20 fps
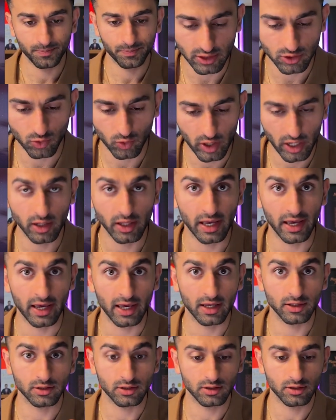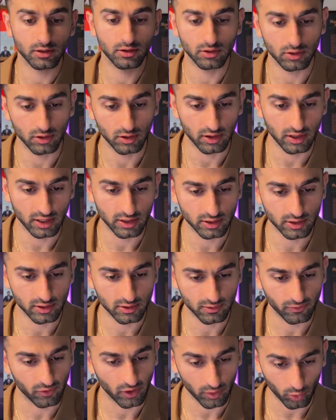as well as
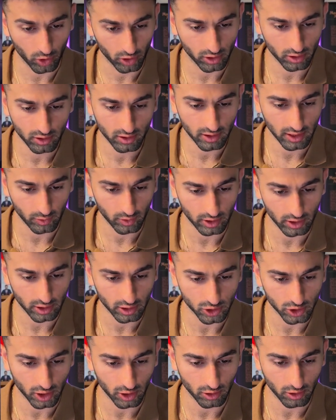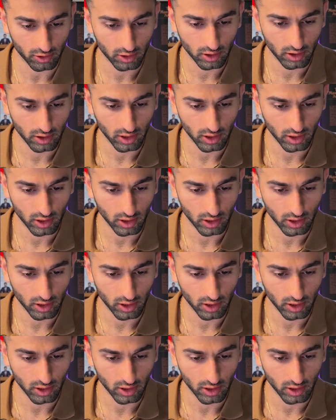this framework that we're going to share.